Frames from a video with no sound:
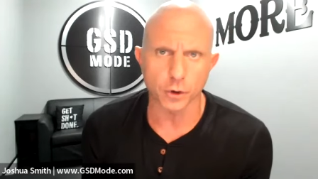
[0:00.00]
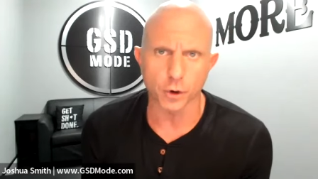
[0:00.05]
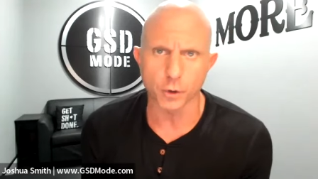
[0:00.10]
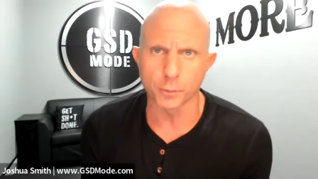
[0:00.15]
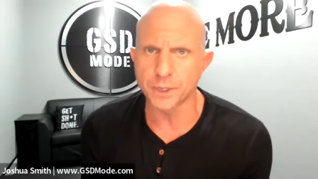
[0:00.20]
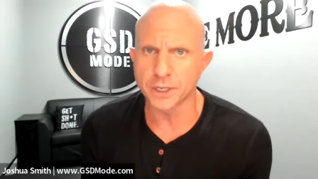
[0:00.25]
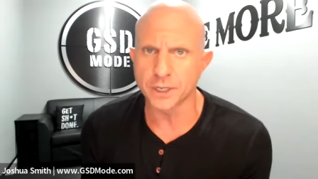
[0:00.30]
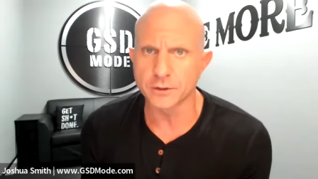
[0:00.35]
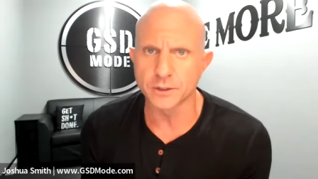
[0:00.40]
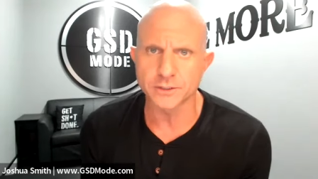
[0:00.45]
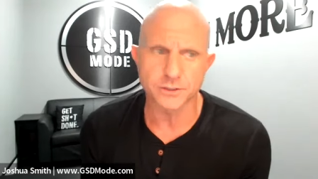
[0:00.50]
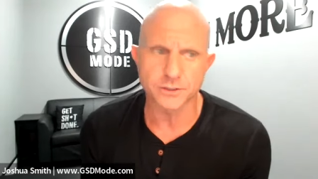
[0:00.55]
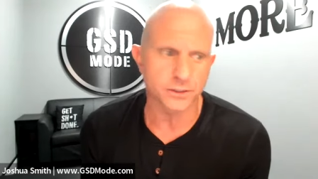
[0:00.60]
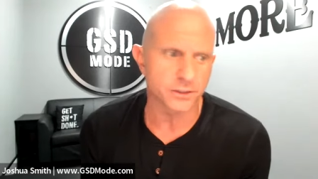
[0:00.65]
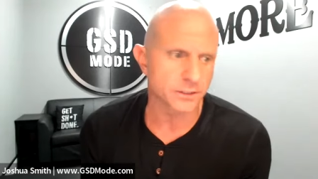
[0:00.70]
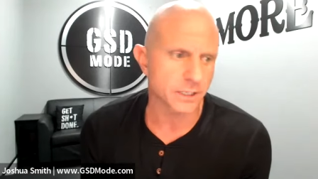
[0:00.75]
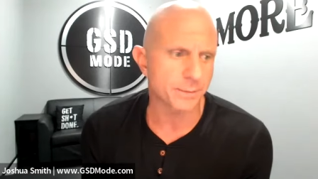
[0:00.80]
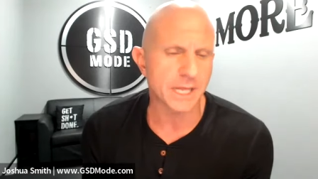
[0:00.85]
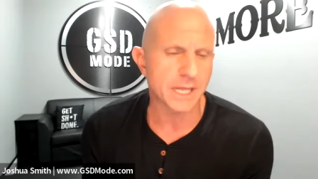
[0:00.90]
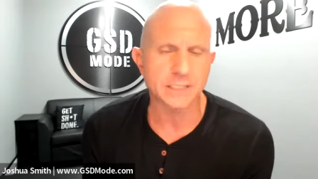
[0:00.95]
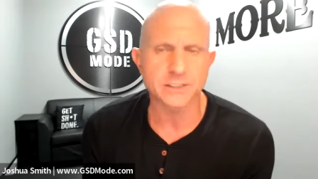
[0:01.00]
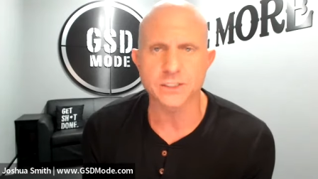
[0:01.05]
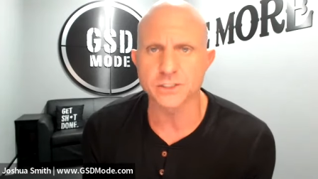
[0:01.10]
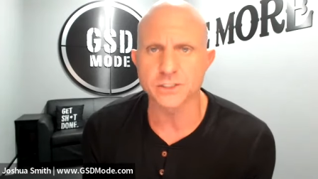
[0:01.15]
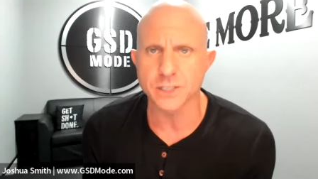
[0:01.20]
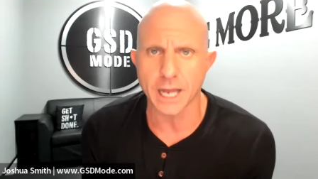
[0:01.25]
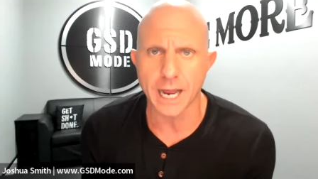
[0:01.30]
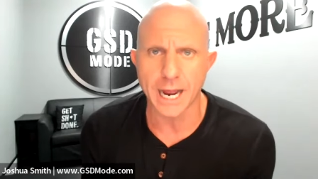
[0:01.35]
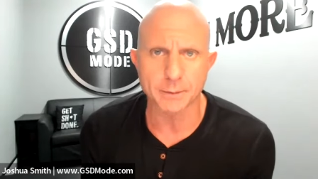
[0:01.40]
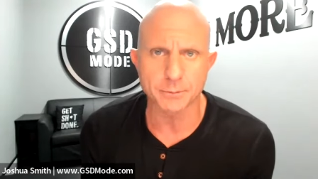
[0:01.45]
or big listers i mean that's
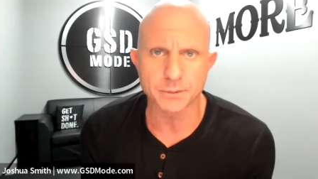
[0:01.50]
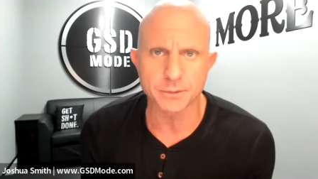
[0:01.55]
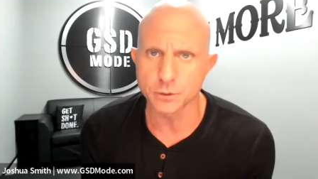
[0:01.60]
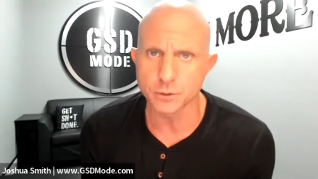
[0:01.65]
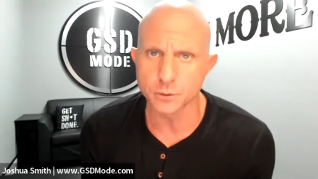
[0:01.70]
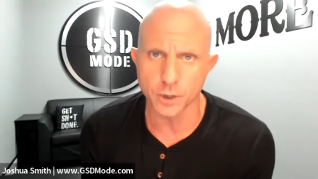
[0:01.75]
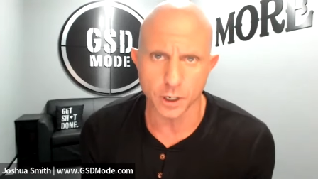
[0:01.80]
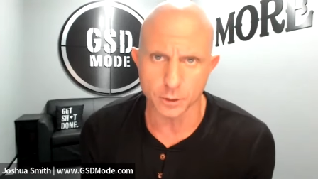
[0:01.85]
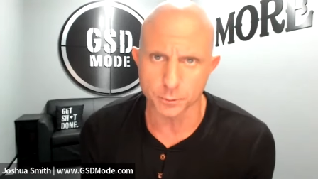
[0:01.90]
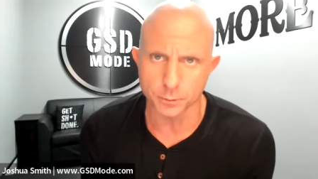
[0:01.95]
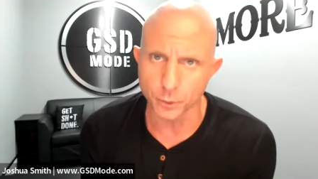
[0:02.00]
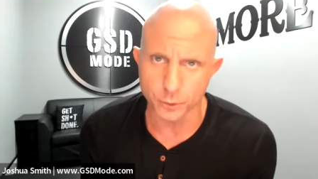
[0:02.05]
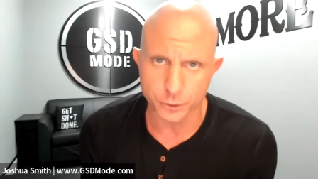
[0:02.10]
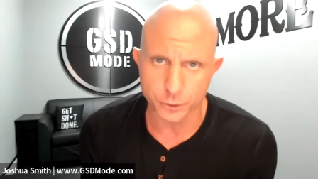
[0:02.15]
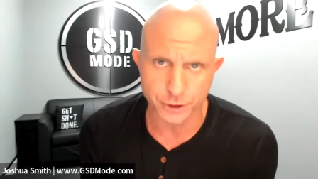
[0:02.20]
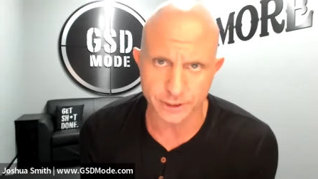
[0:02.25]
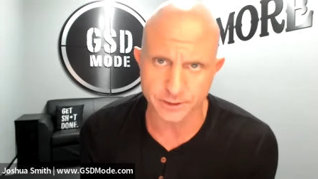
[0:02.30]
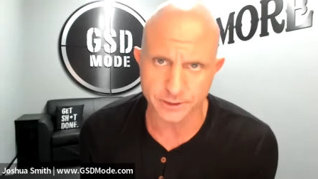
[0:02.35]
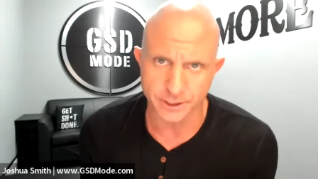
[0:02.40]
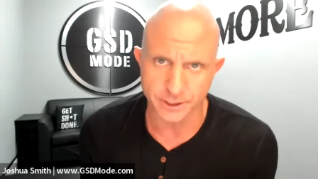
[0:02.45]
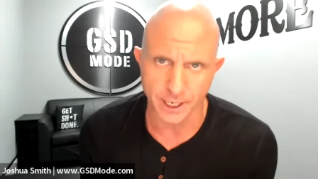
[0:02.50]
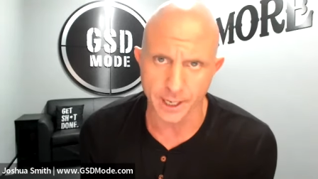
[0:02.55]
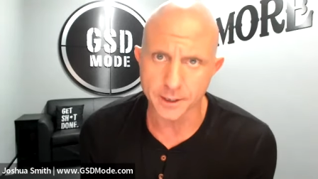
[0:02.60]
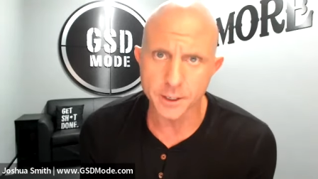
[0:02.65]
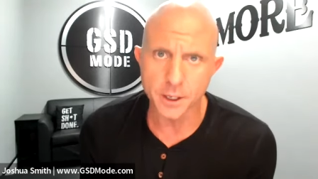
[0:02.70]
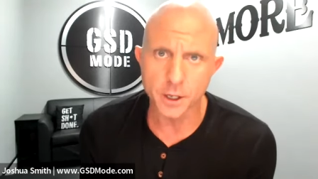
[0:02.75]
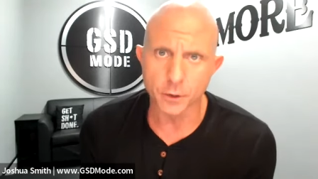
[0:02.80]
just absolute utter bullshit today